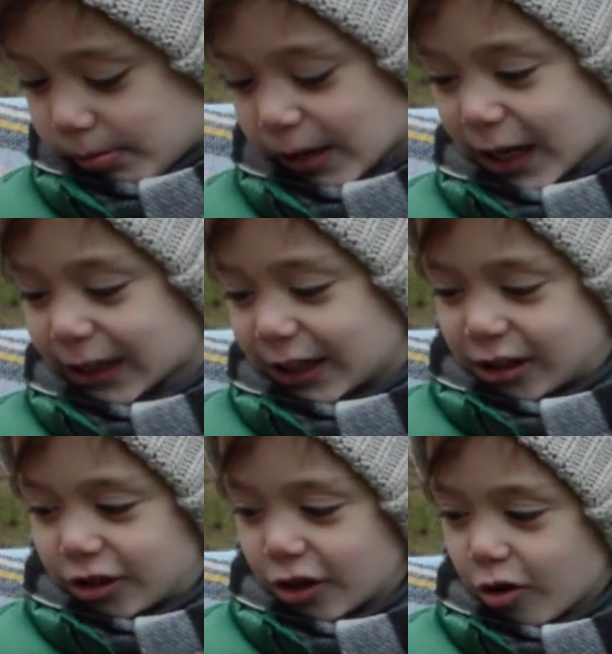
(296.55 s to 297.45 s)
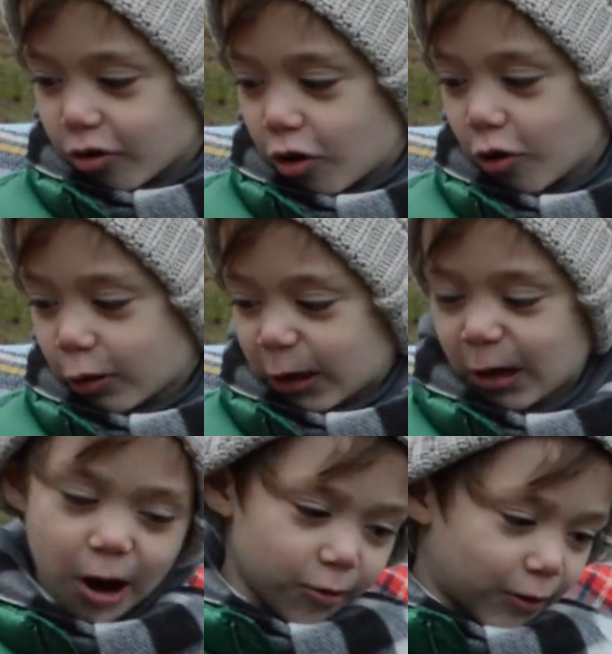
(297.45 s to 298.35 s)
because it's so cool,
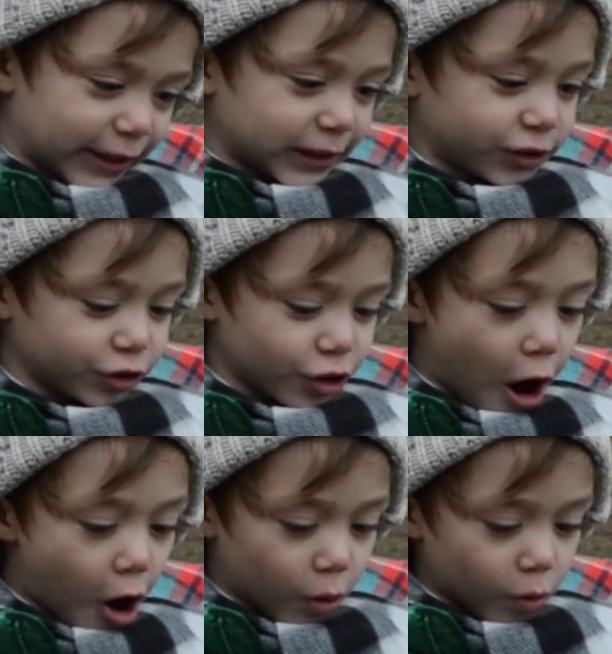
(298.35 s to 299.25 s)
and I like snow.